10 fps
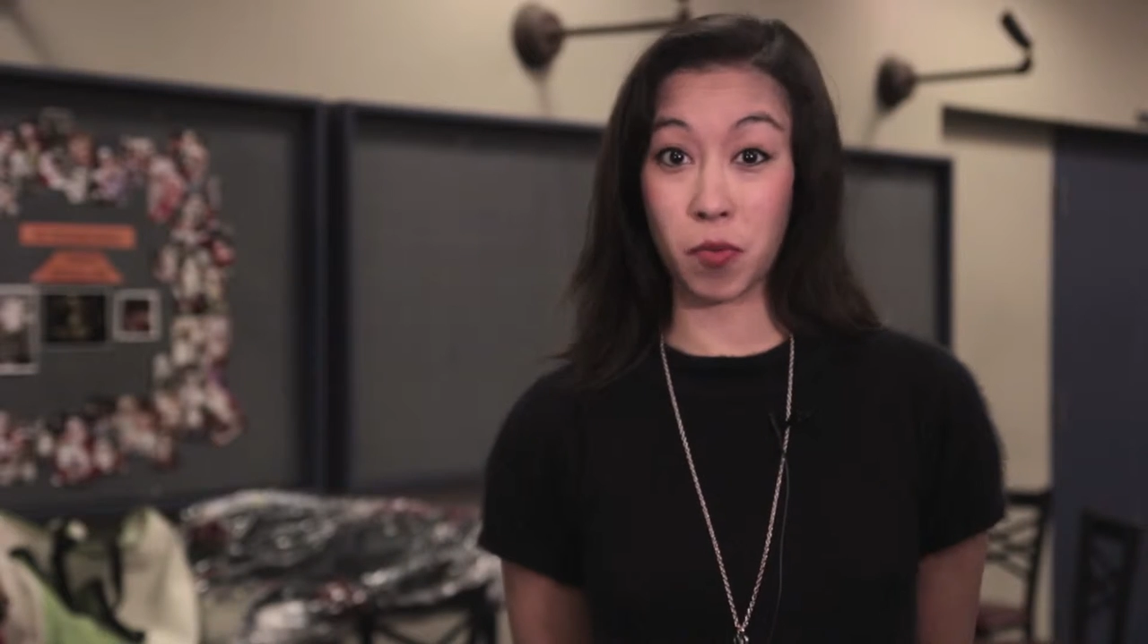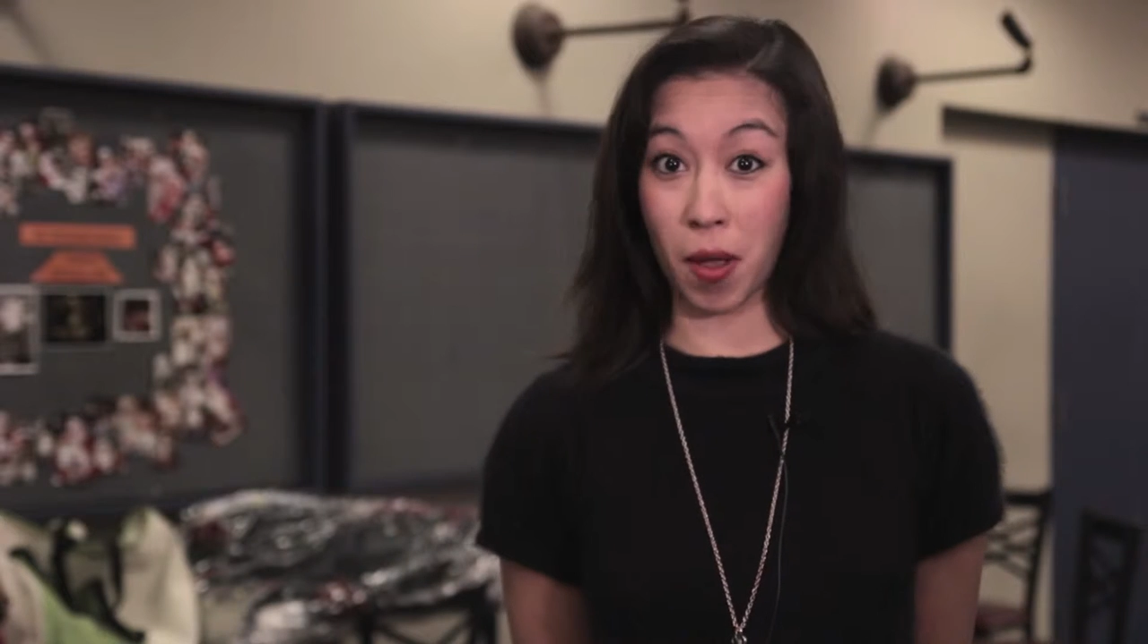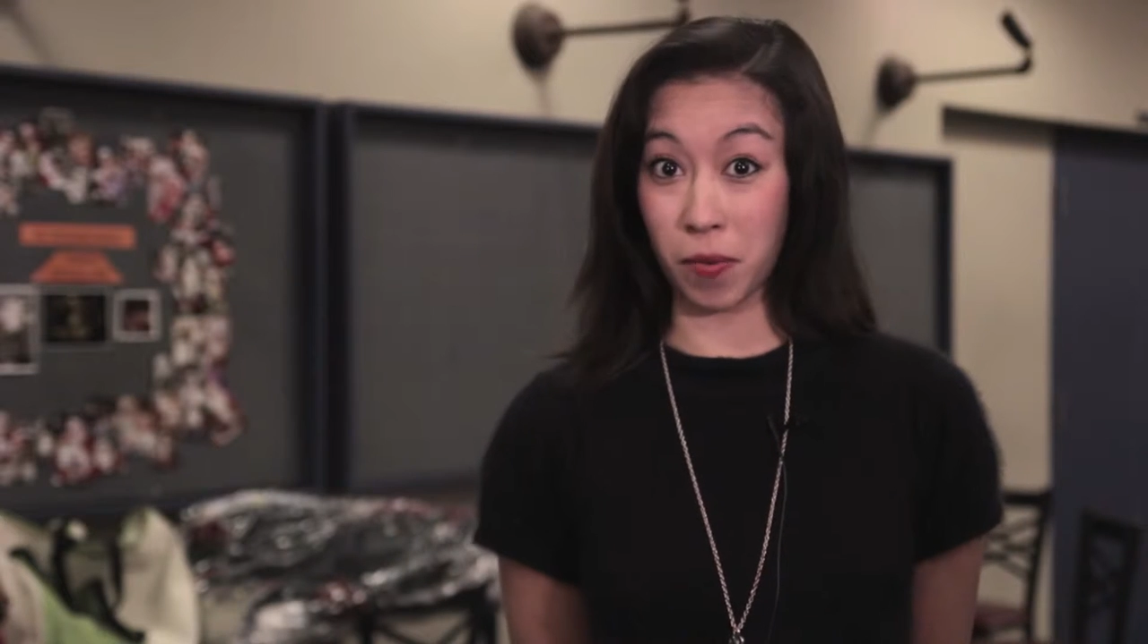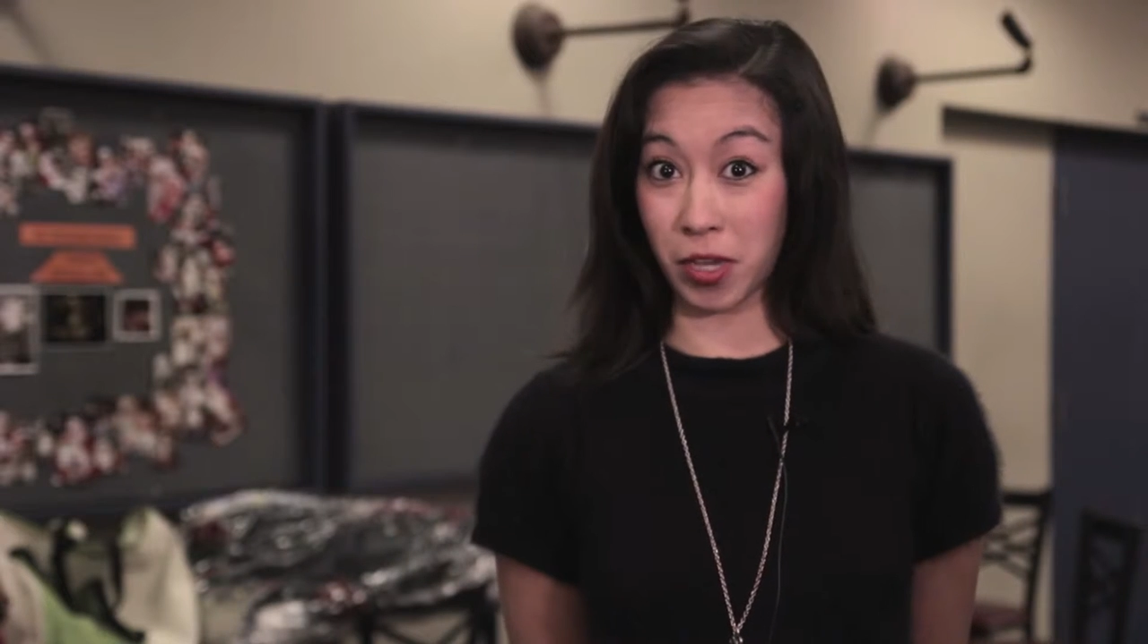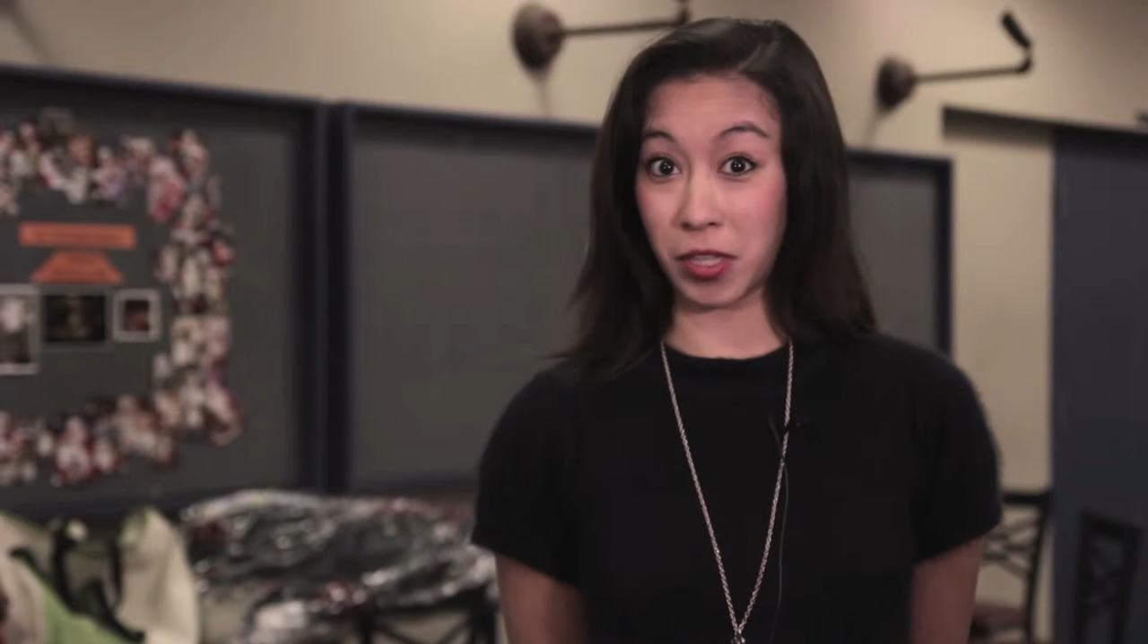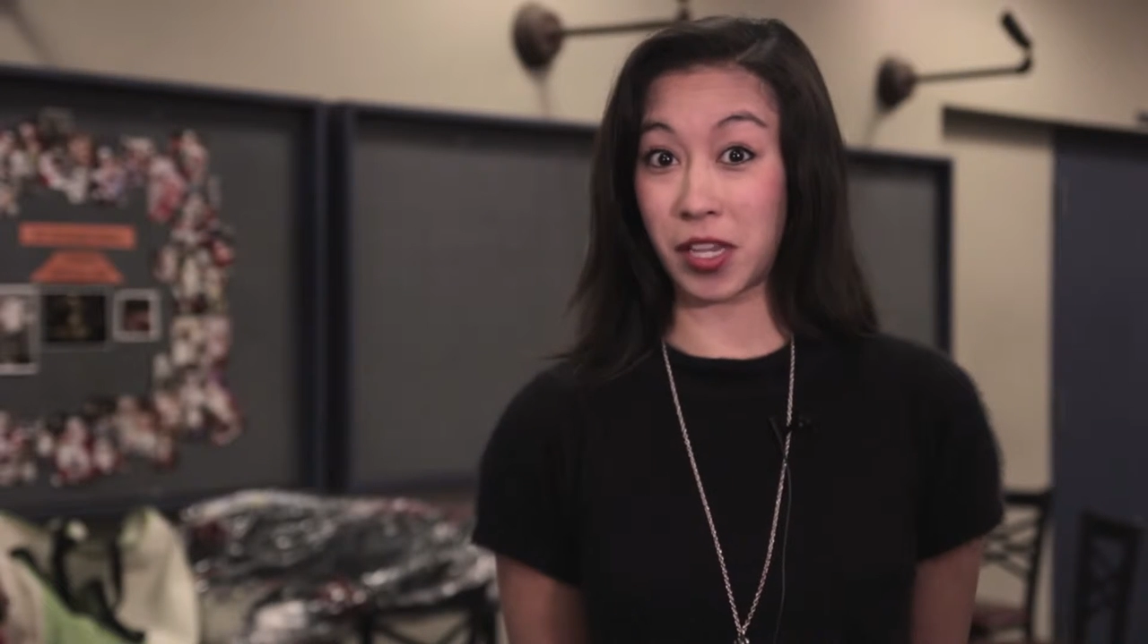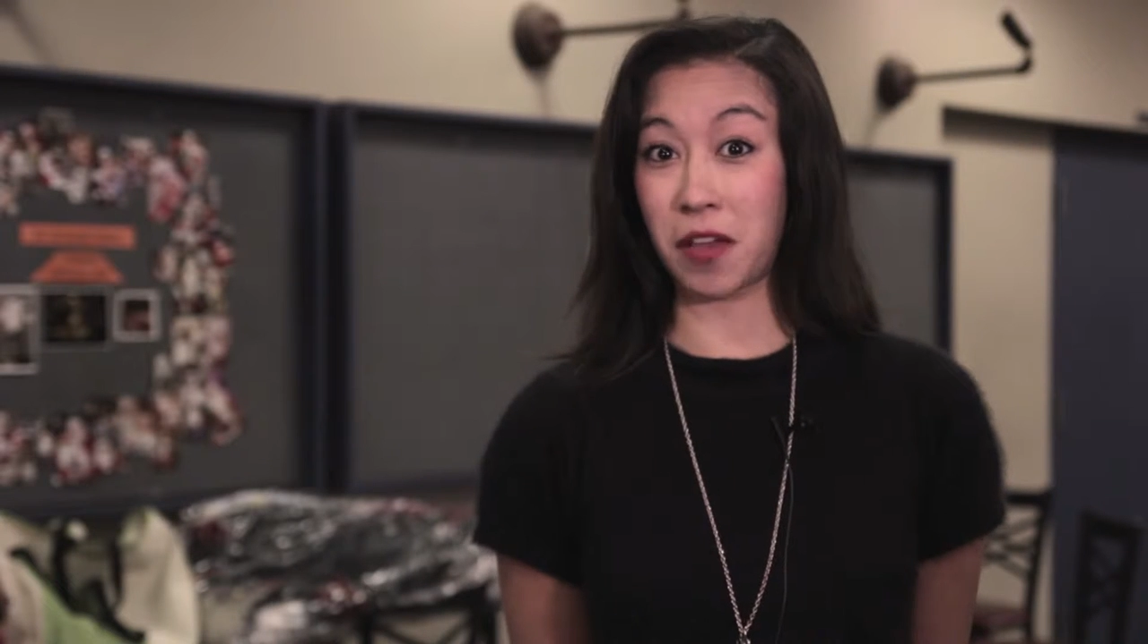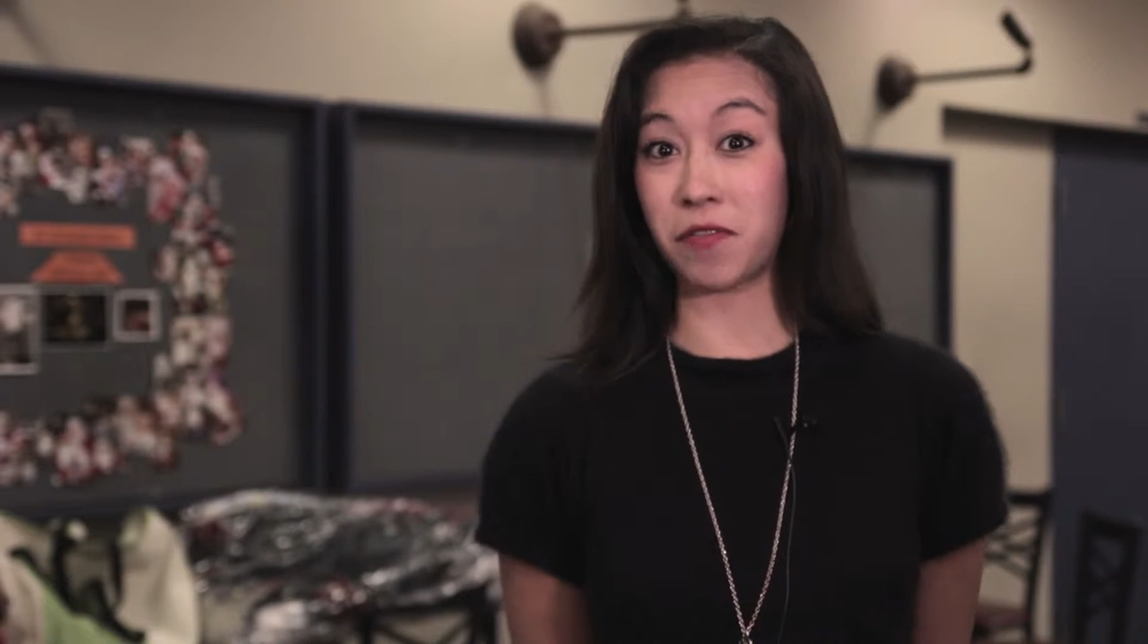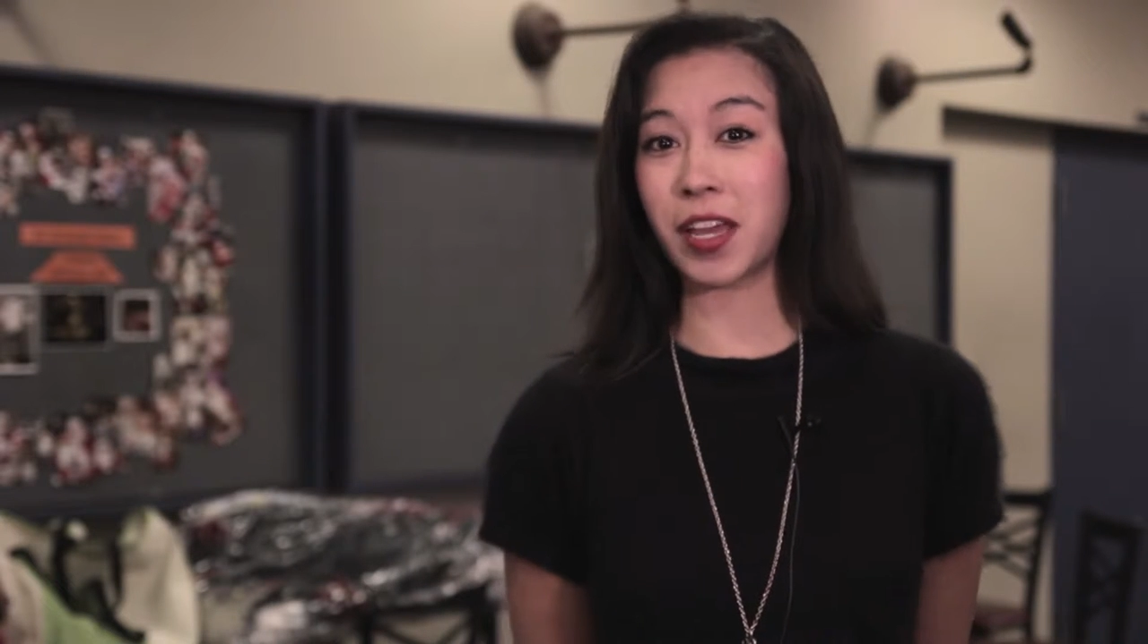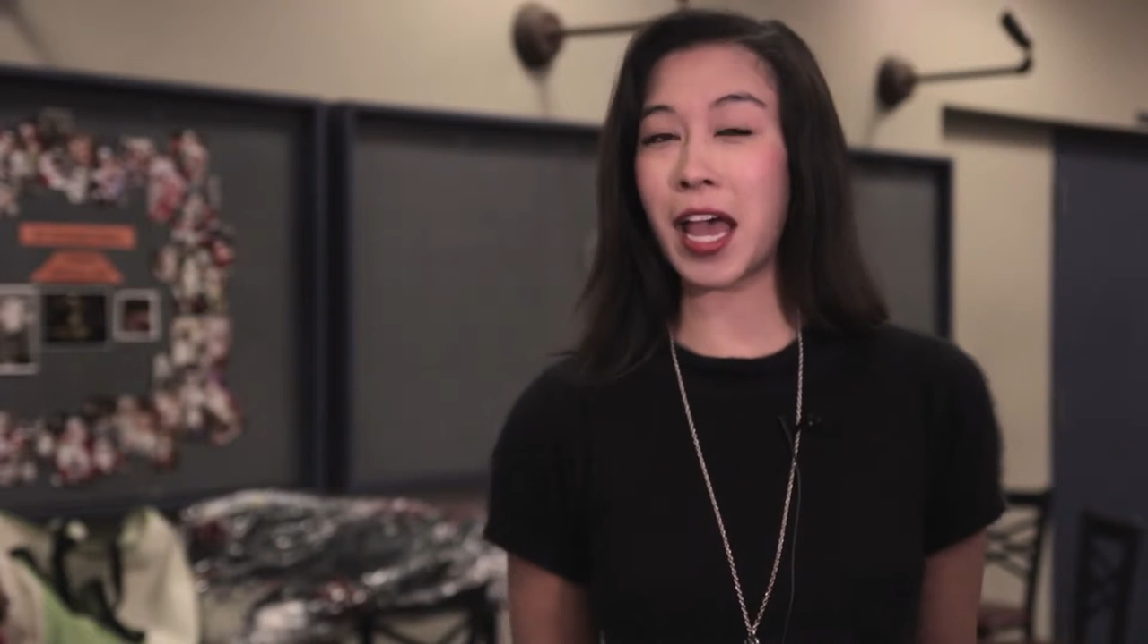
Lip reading: Republicans have